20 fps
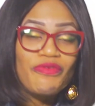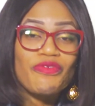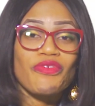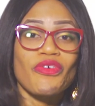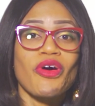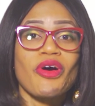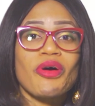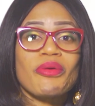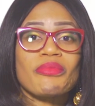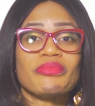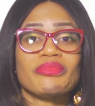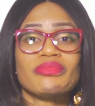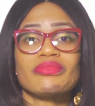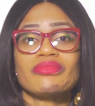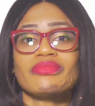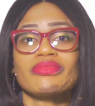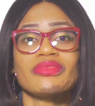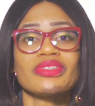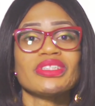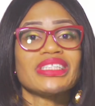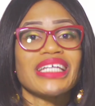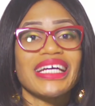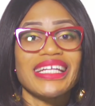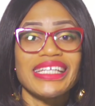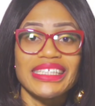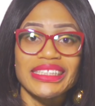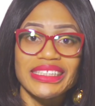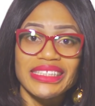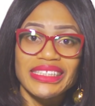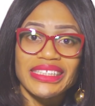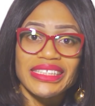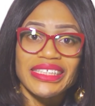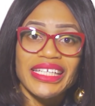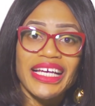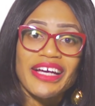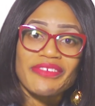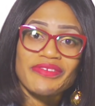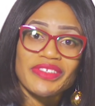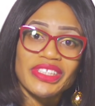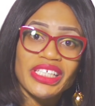from challenges in
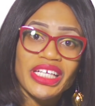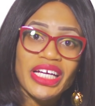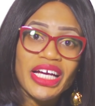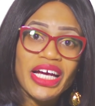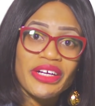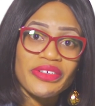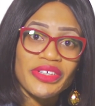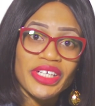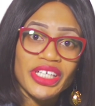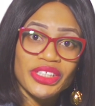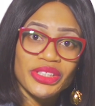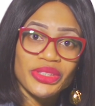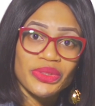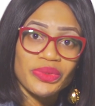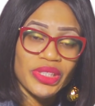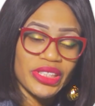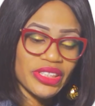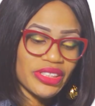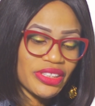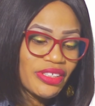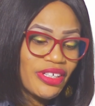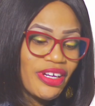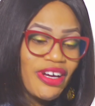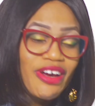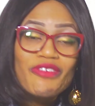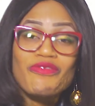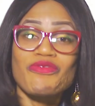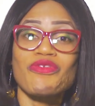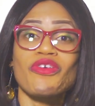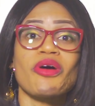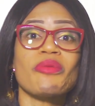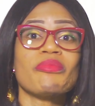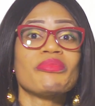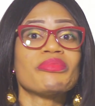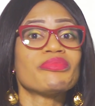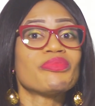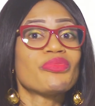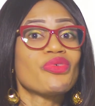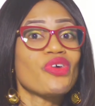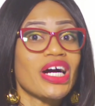having the career switch, from
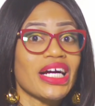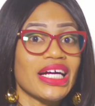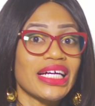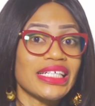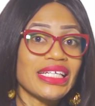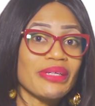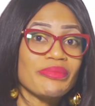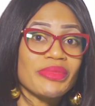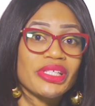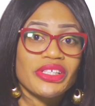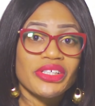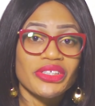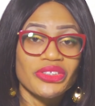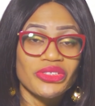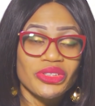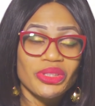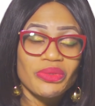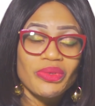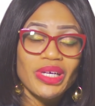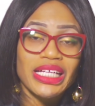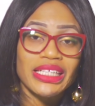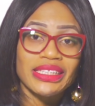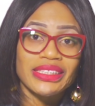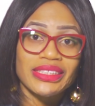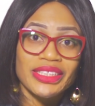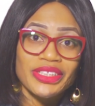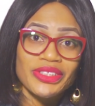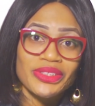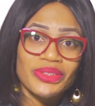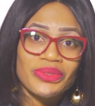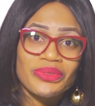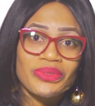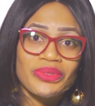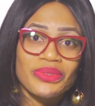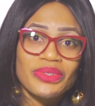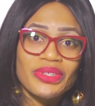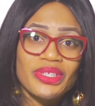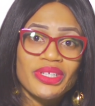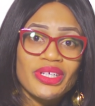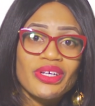poor academic history whilst in school,